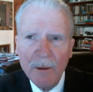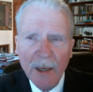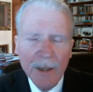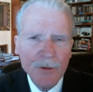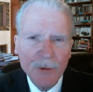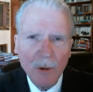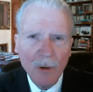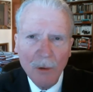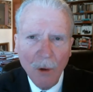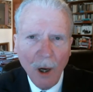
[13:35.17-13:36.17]
nature
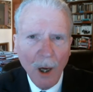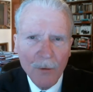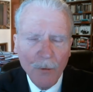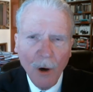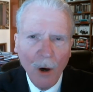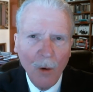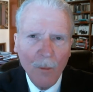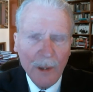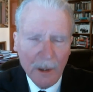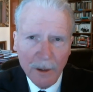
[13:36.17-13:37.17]
or law in
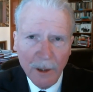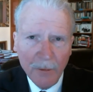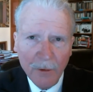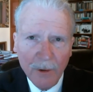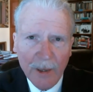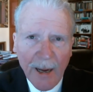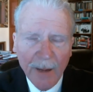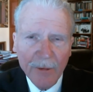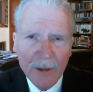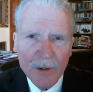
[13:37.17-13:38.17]
Rome and another in
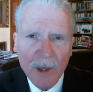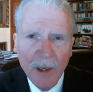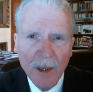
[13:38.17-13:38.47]
Athens.